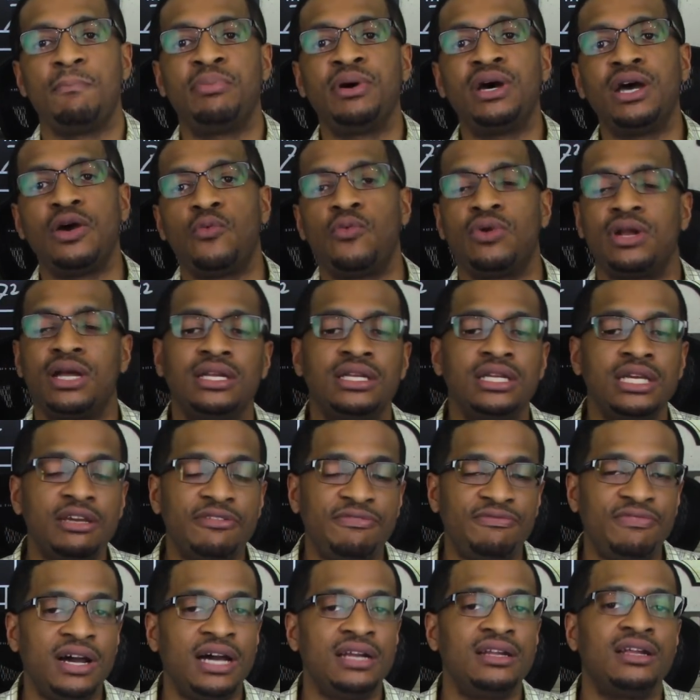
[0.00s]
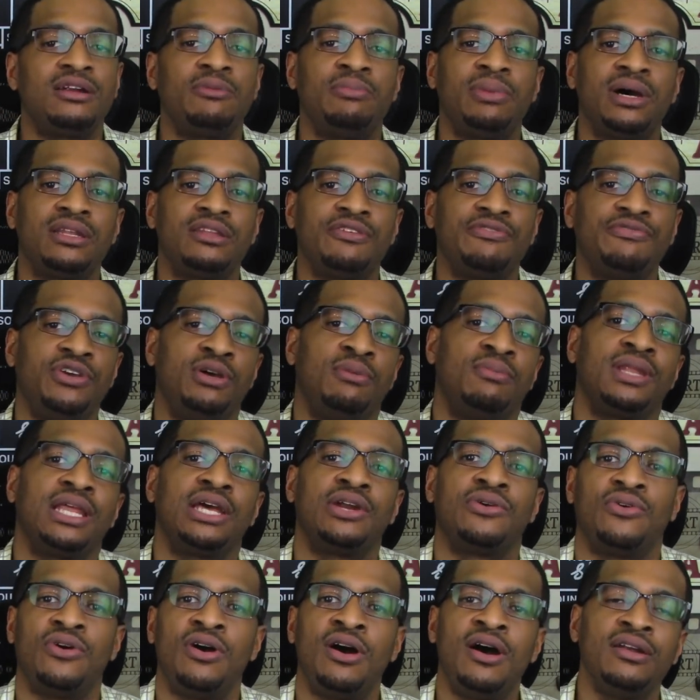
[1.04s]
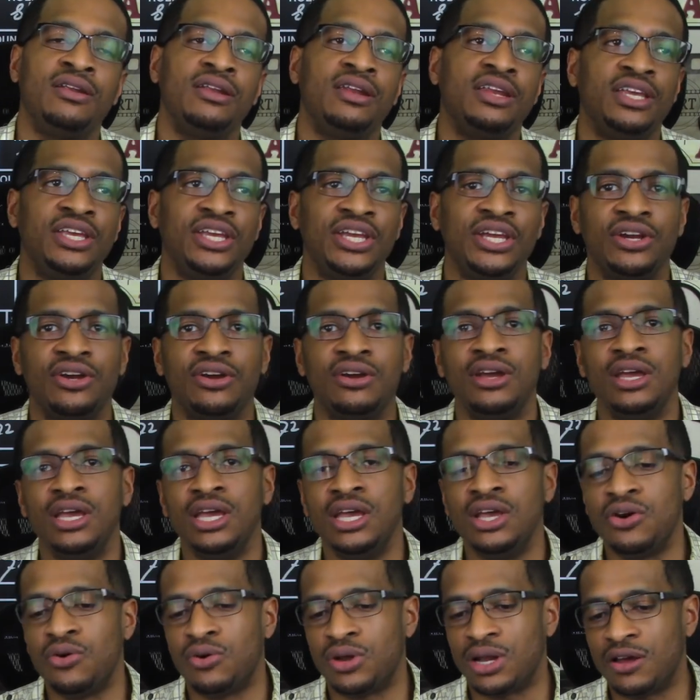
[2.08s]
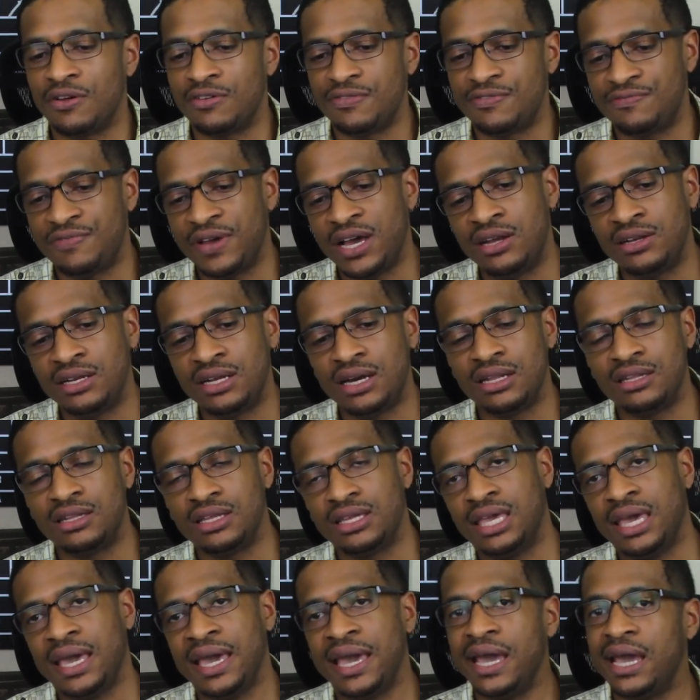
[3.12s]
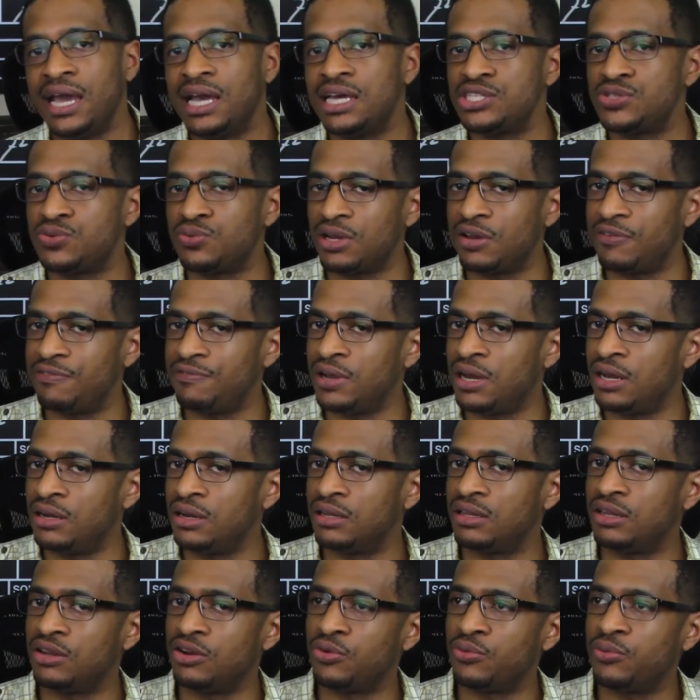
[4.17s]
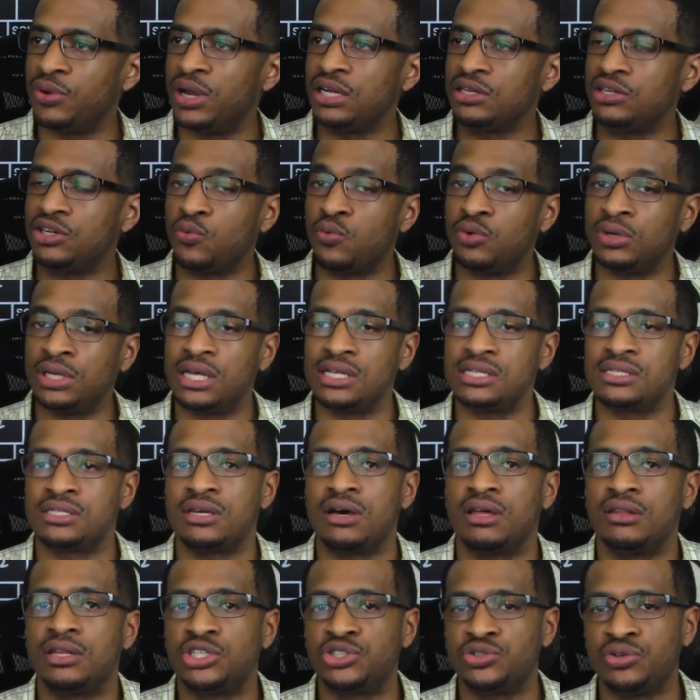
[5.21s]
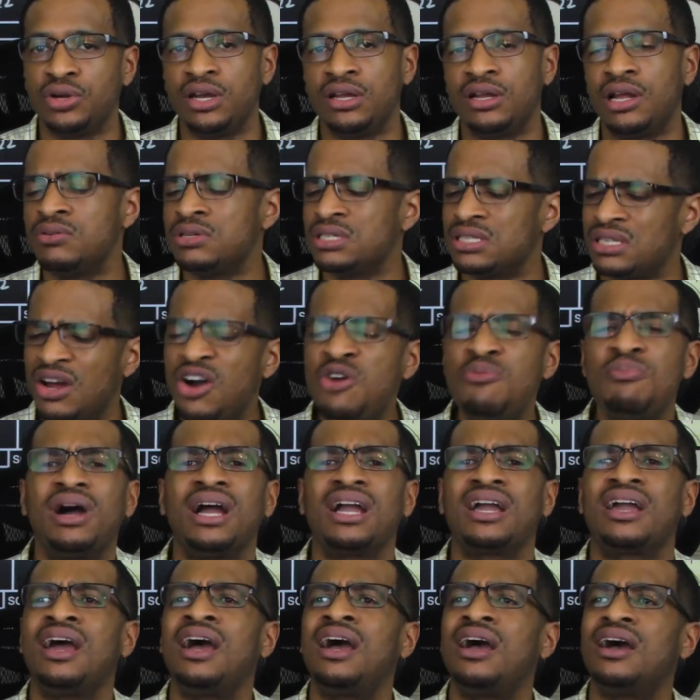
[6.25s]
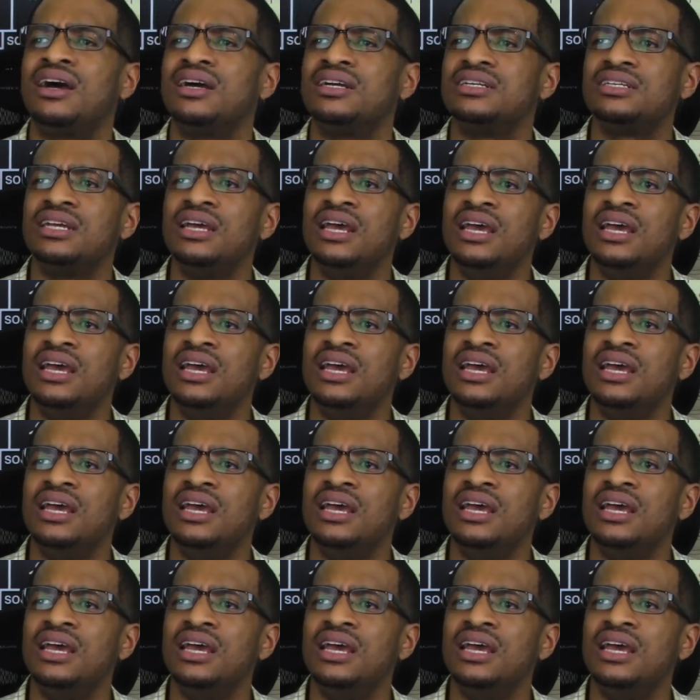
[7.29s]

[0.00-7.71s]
But when I did find out about the film later on in the year, when I found out the cast, when I found out the director, when I saw the trailer, I was just like, oh my gosh,